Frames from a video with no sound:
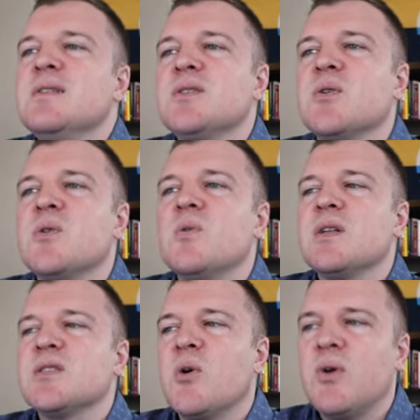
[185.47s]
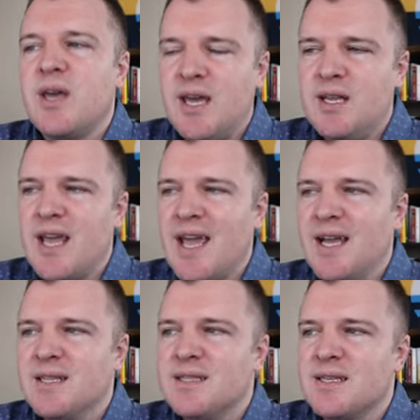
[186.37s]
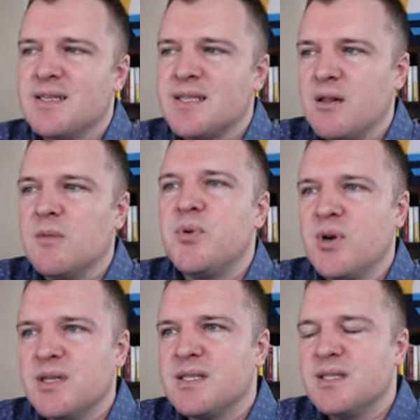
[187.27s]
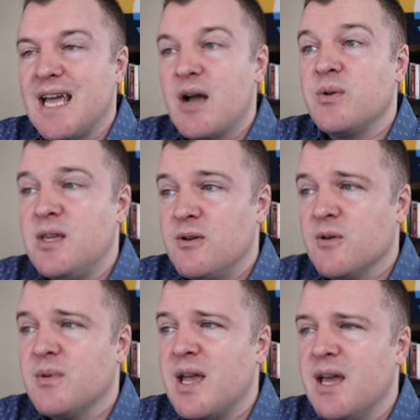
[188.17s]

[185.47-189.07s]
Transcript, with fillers: So let's go ahead and sell a put down here,